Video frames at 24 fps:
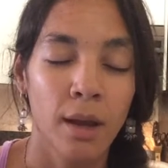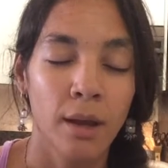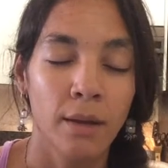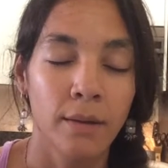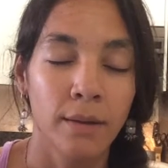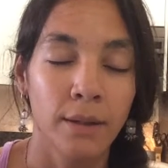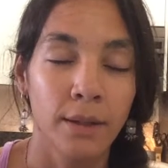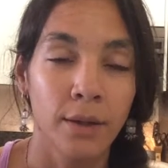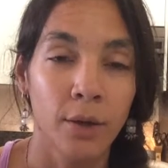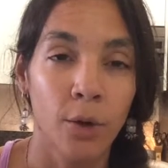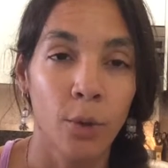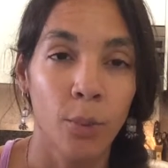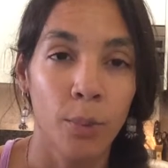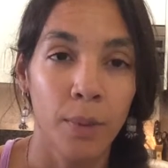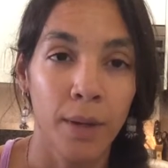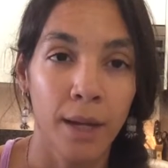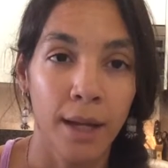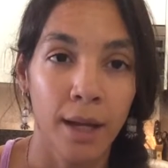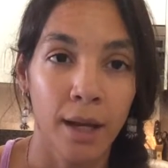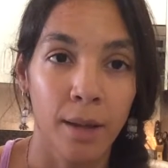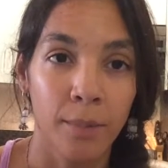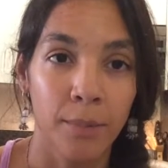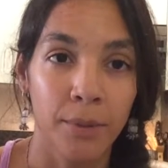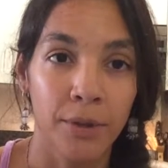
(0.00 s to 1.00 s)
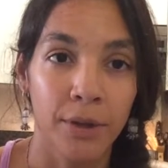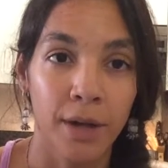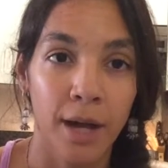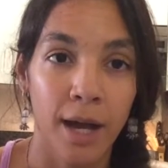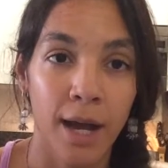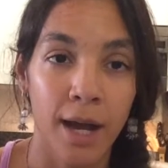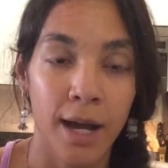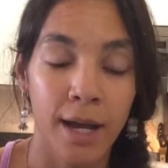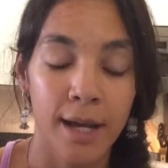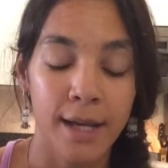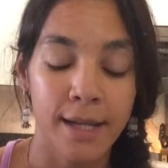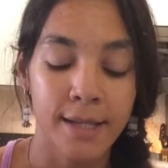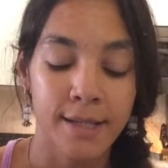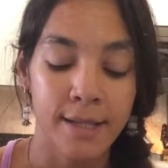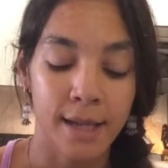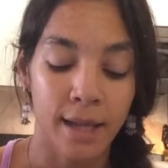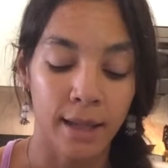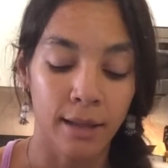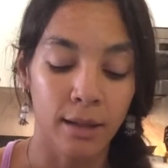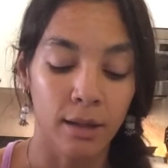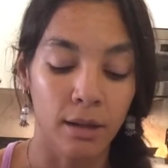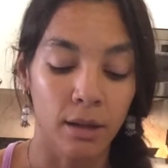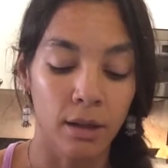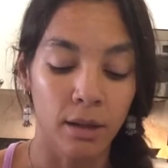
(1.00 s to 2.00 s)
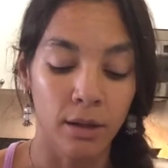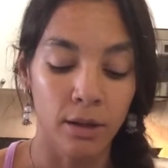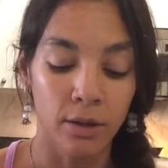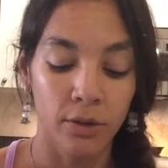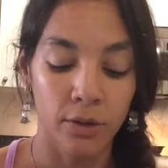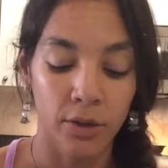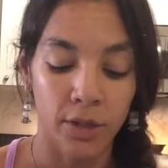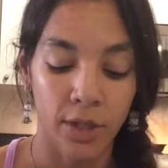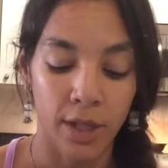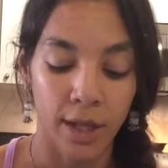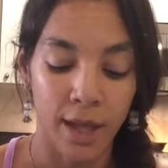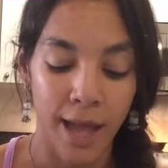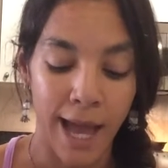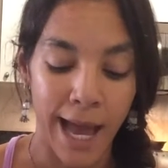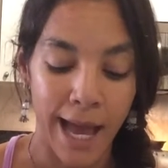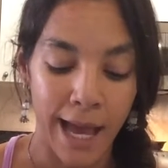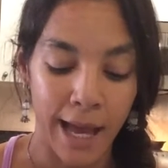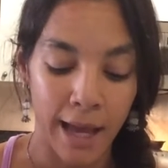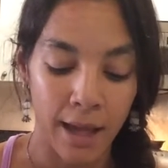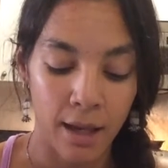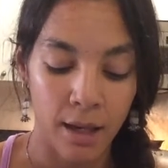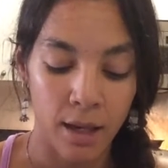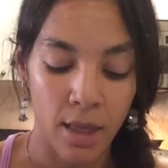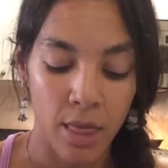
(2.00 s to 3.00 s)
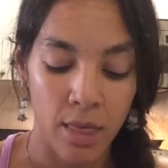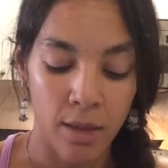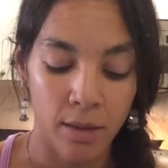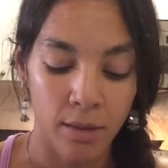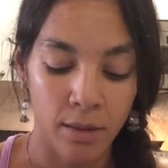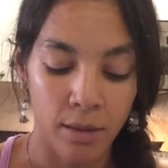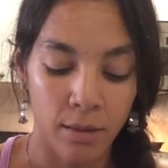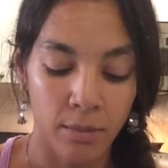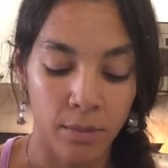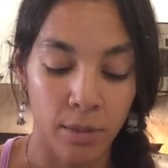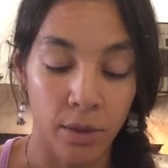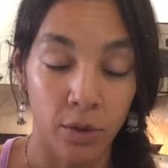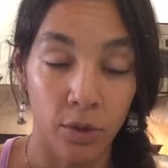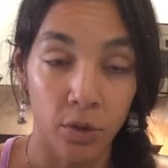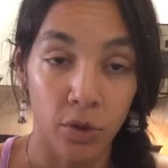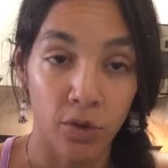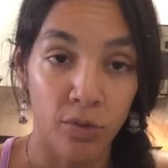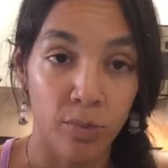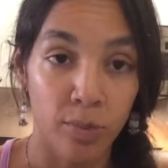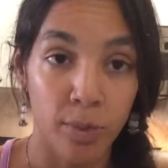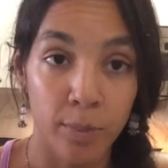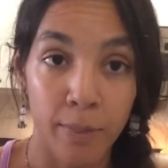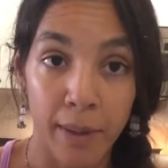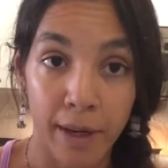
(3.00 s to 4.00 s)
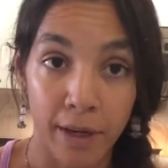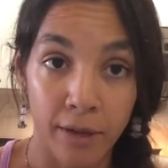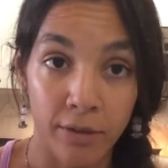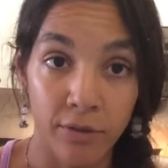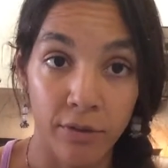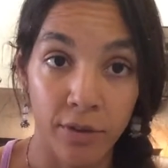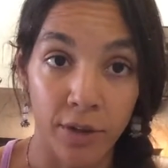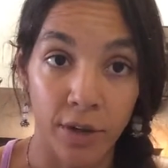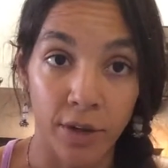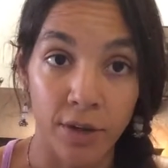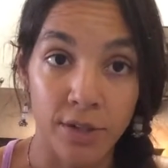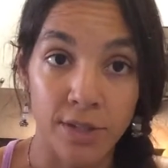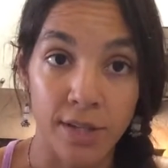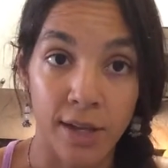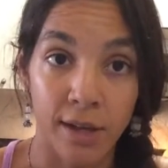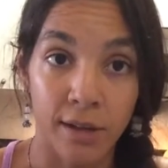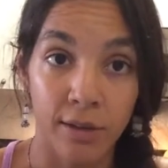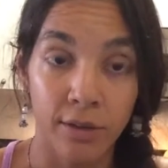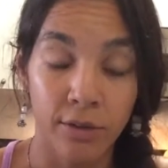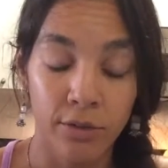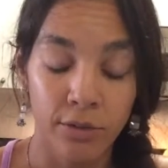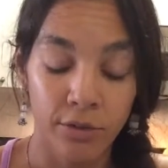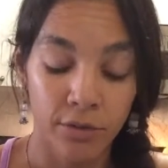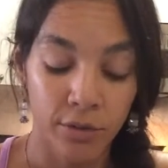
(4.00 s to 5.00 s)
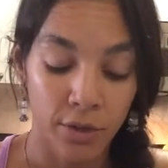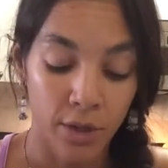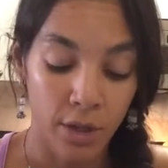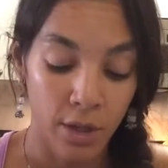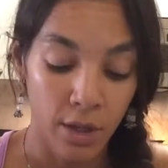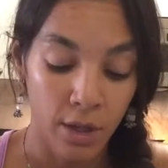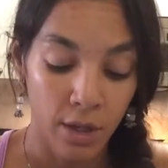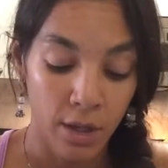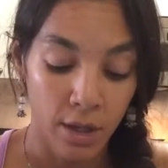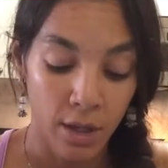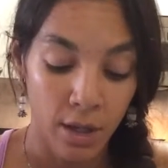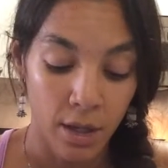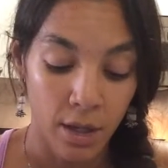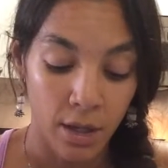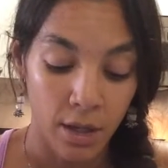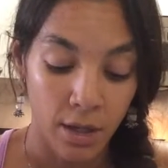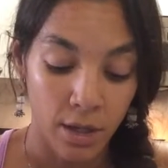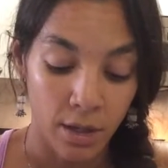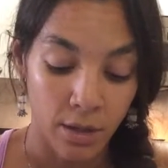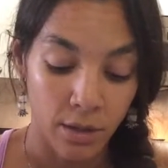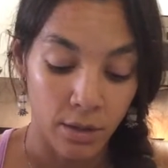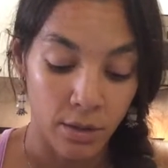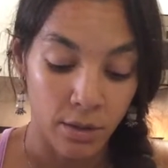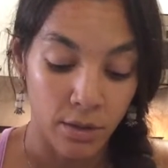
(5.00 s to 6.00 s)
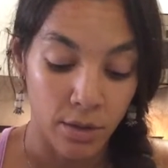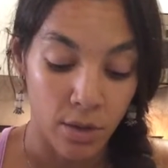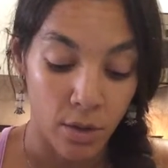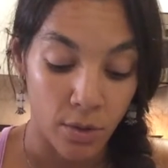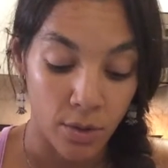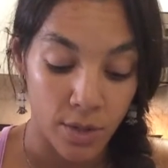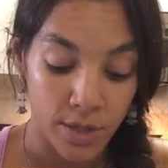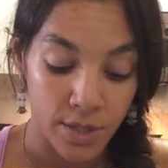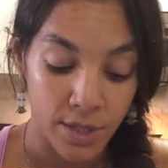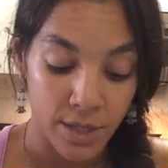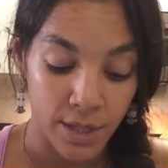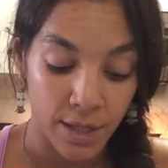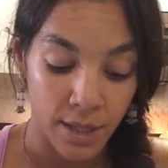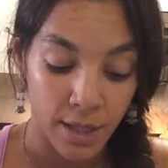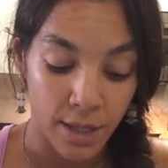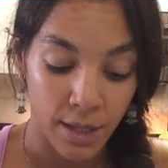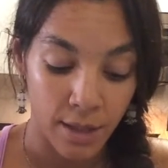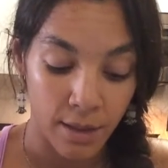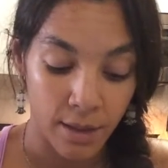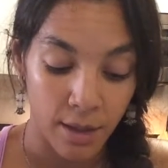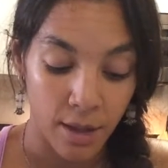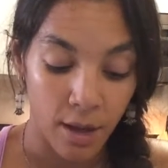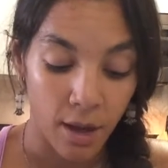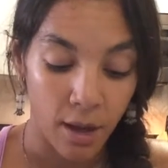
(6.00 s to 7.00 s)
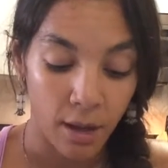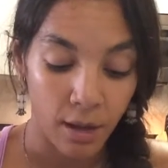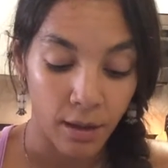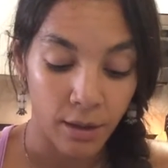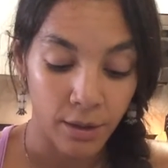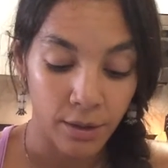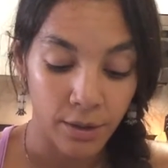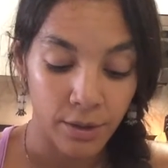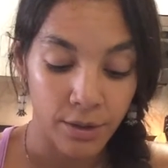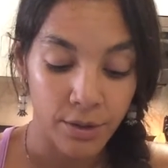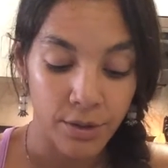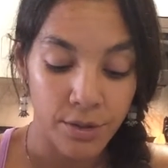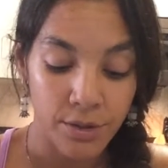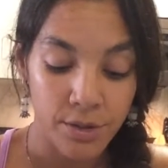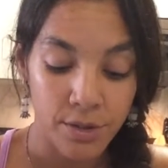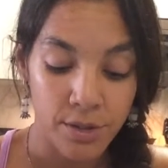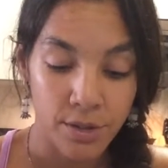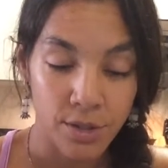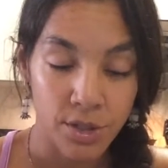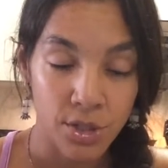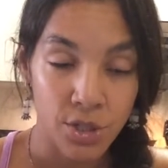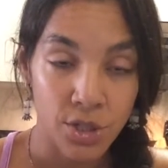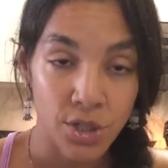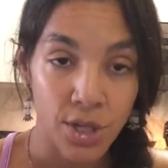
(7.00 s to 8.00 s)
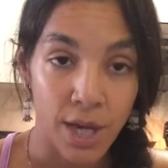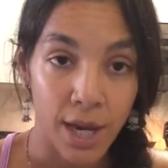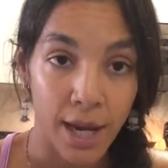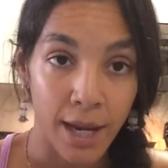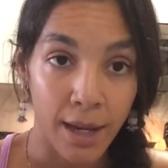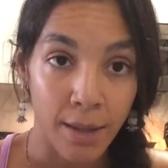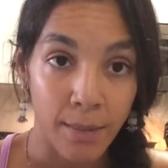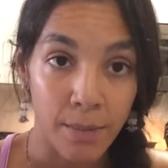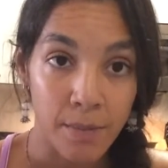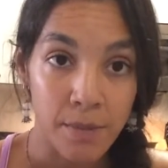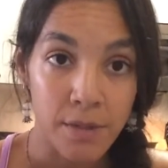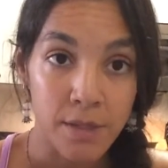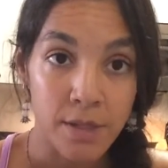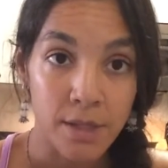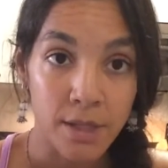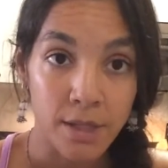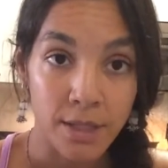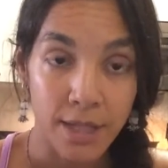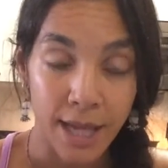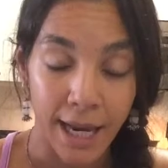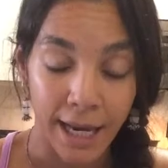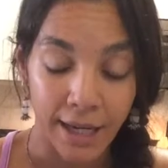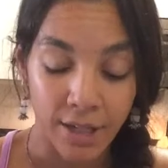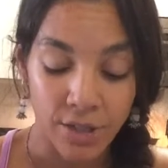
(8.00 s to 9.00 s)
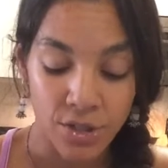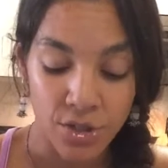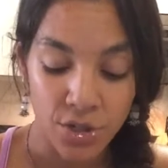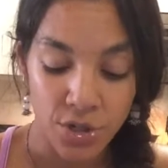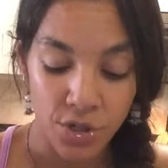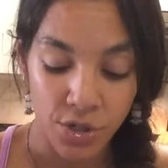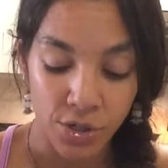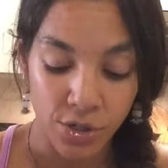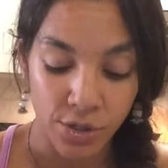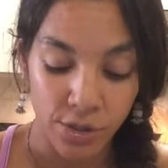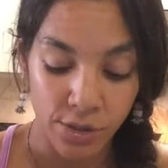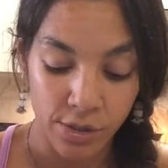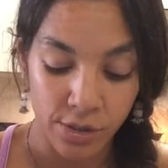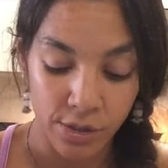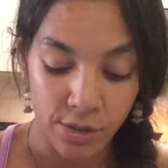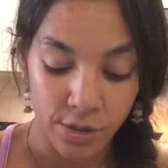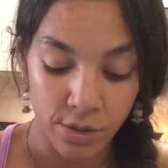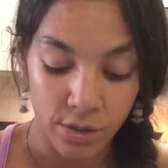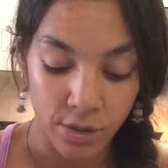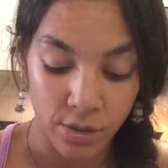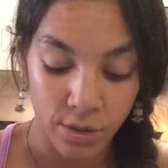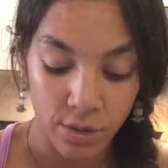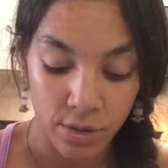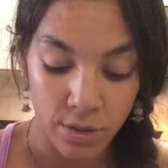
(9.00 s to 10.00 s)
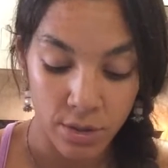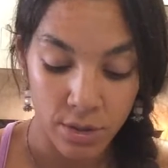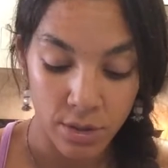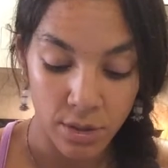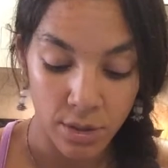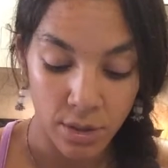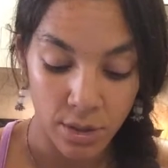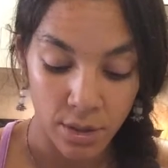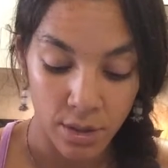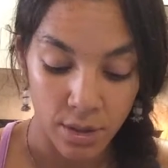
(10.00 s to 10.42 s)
And then opening up your eyes and looking at the meal you've prepared for yourself, noticing the colors, the shapes, the textures,